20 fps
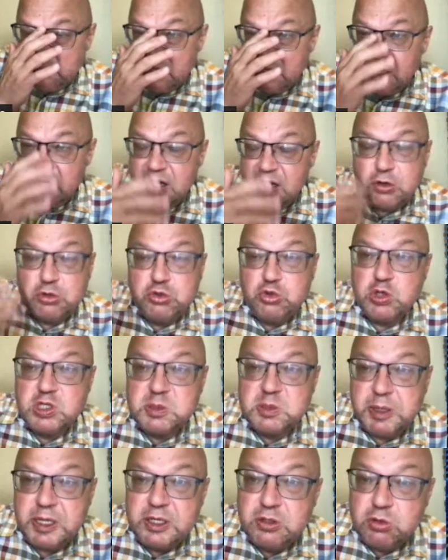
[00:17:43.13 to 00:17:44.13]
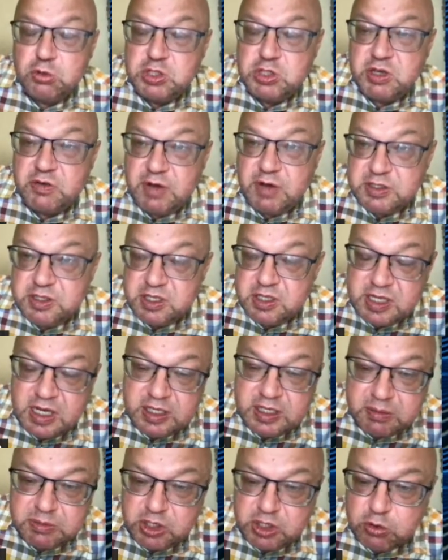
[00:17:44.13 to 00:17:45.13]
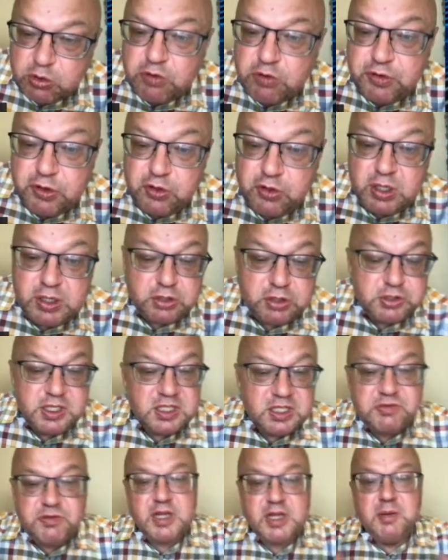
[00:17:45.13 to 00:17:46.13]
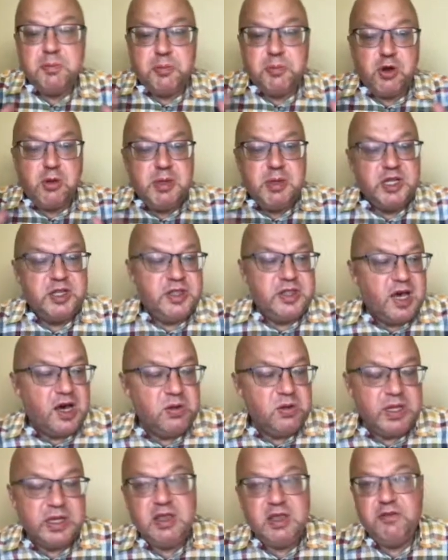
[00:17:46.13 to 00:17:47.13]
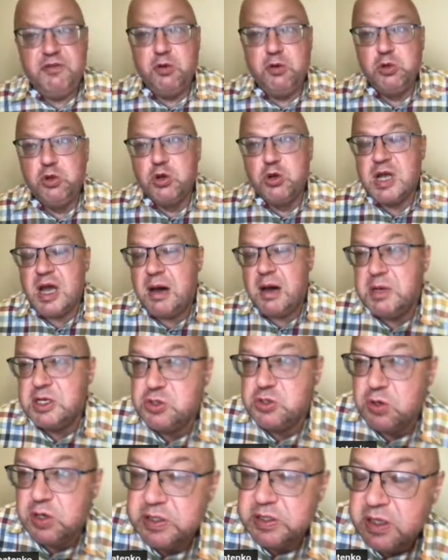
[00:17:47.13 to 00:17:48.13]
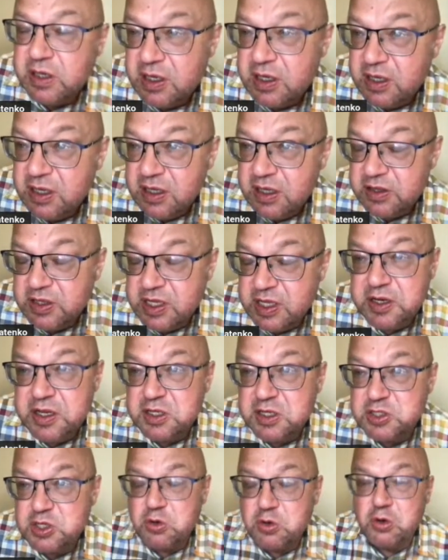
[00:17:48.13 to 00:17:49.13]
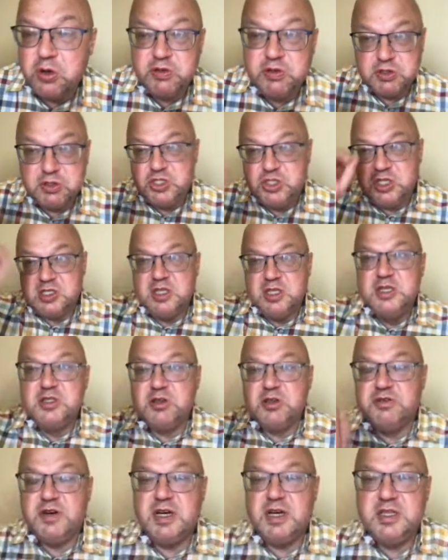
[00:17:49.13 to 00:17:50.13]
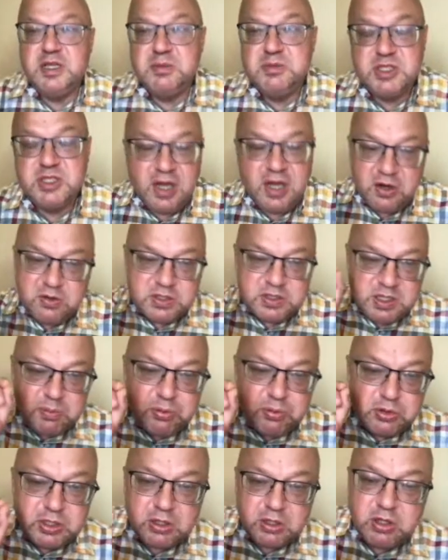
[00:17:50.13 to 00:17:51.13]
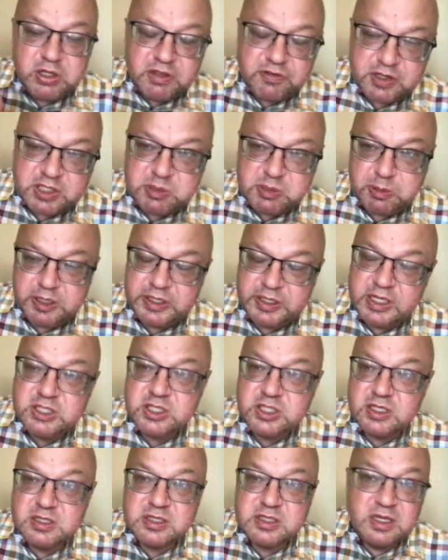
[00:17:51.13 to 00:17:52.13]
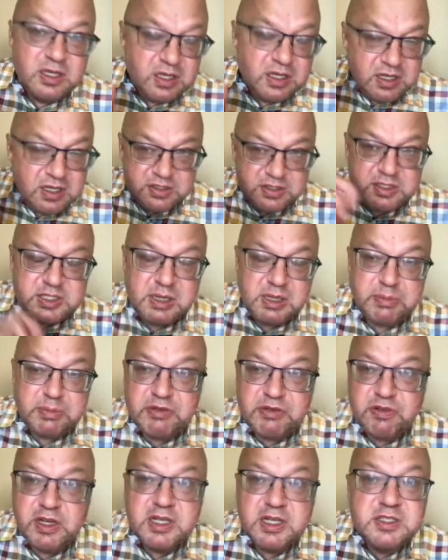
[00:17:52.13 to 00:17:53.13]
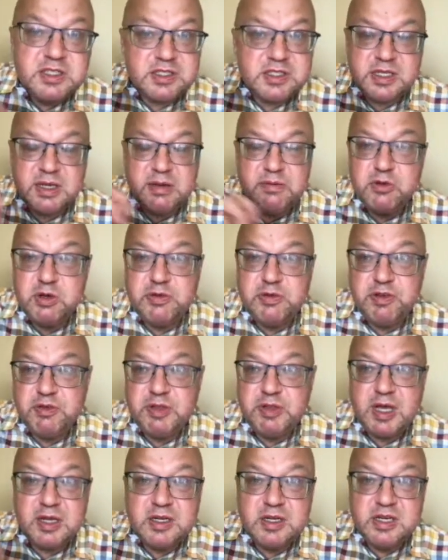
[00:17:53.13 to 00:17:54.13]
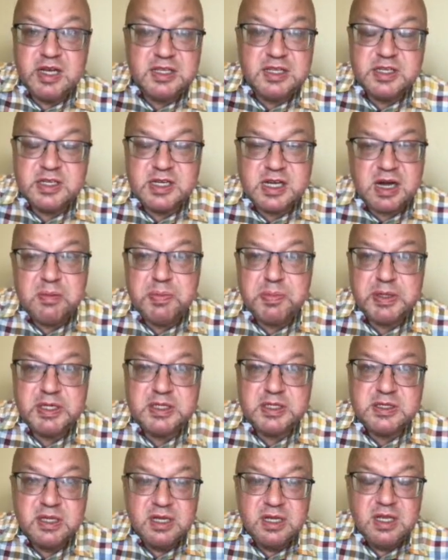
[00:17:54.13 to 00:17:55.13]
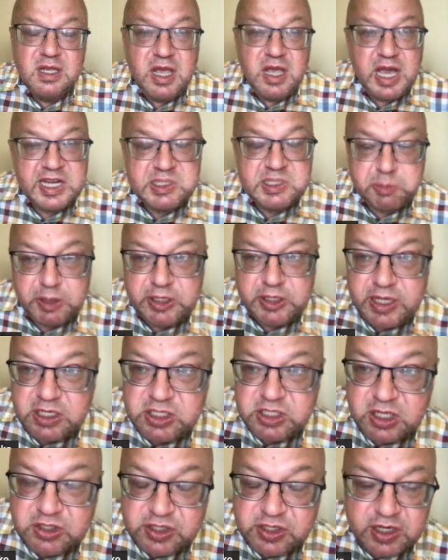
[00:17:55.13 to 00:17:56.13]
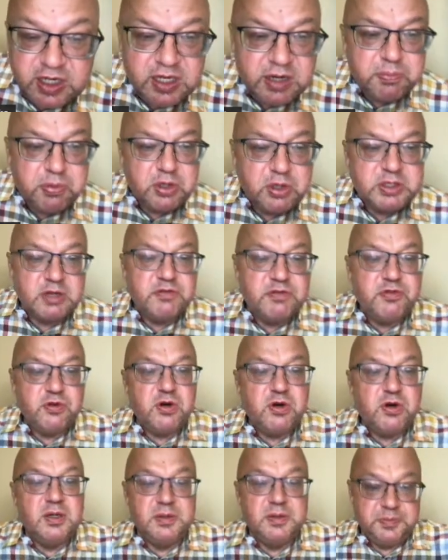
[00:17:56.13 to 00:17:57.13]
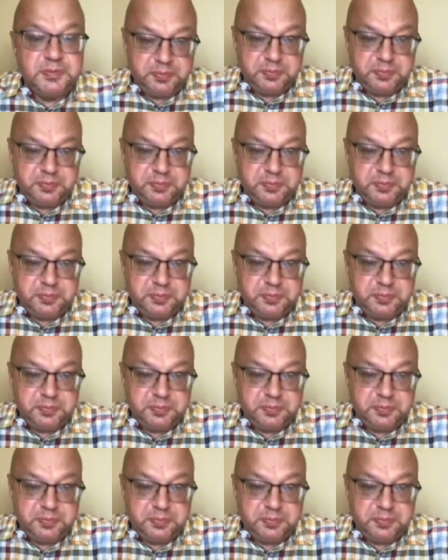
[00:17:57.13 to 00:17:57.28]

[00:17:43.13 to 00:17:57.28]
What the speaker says: how to explain to user why these items are good for you. And you see it's very prominent now. Like if you look Amazon 10 years ago, it was just list of items. Now they put a lot of explanations, the same Netflix, the same what we've done in other companies. Explanations really important for